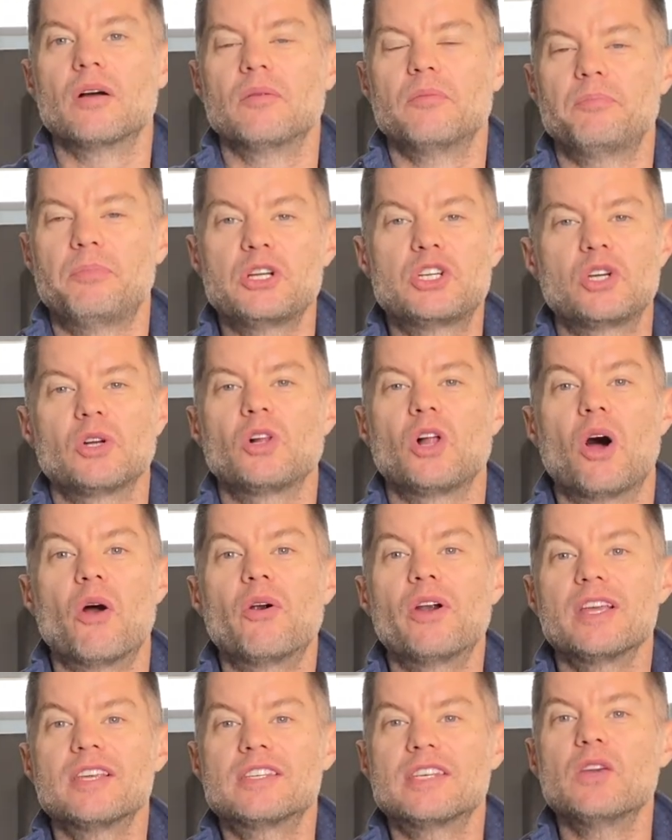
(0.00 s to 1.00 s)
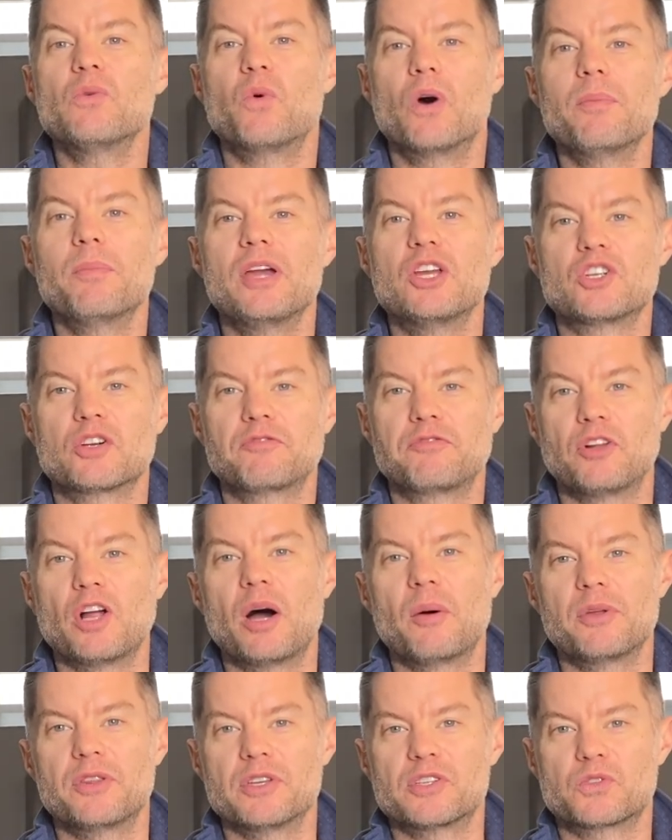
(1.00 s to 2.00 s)
But you'll already see one major flaw
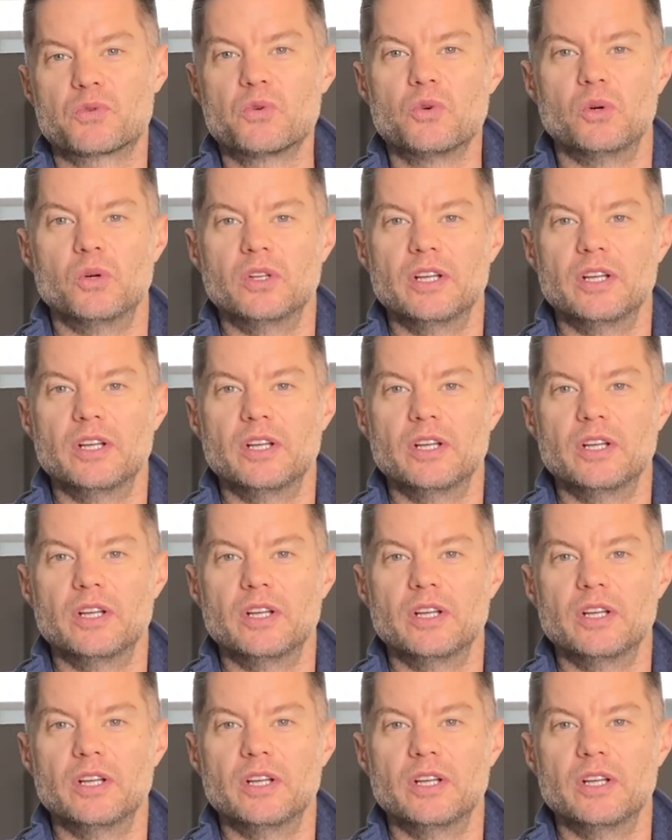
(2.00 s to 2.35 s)
with this rule.